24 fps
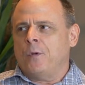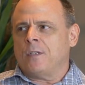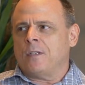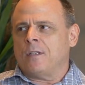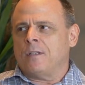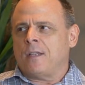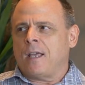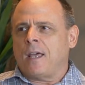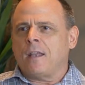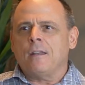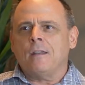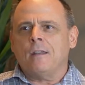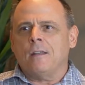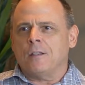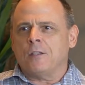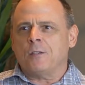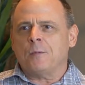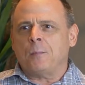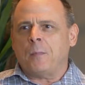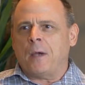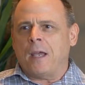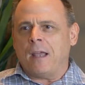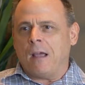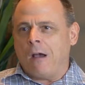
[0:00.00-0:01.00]
intended us
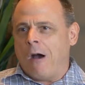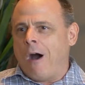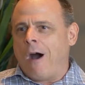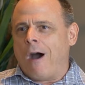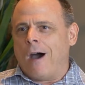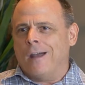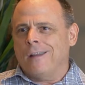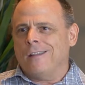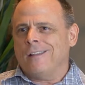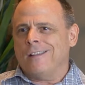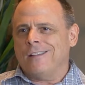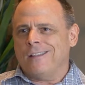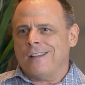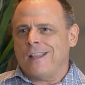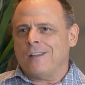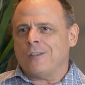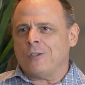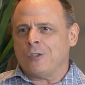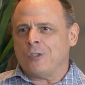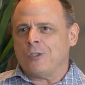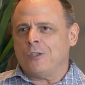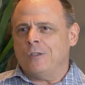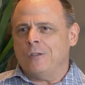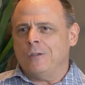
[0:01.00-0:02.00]
by God, and that
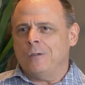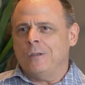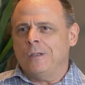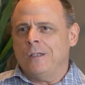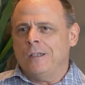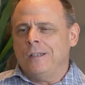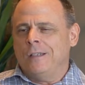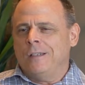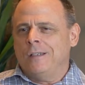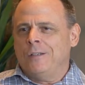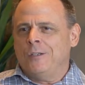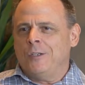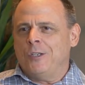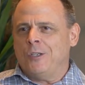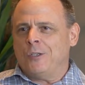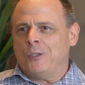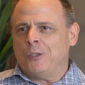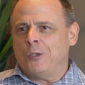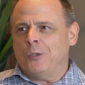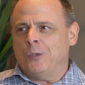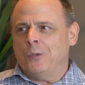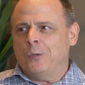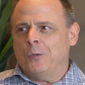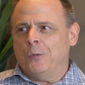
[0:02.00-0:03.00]
is to
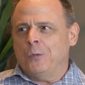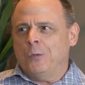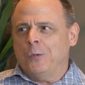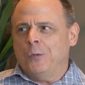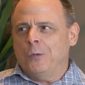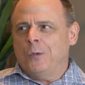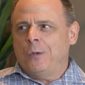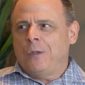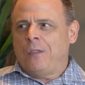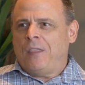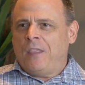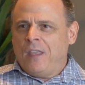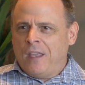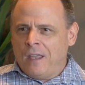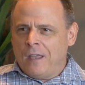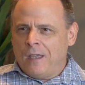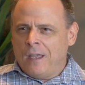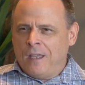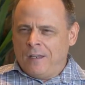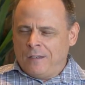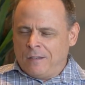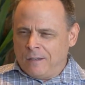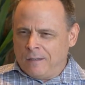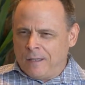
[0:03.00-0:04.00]

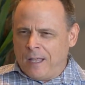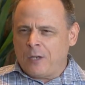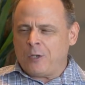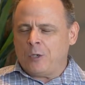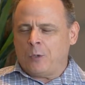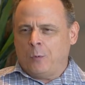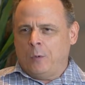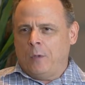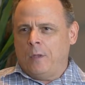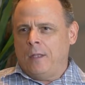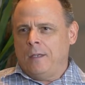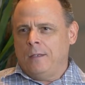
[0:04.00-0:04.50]
think intellectually.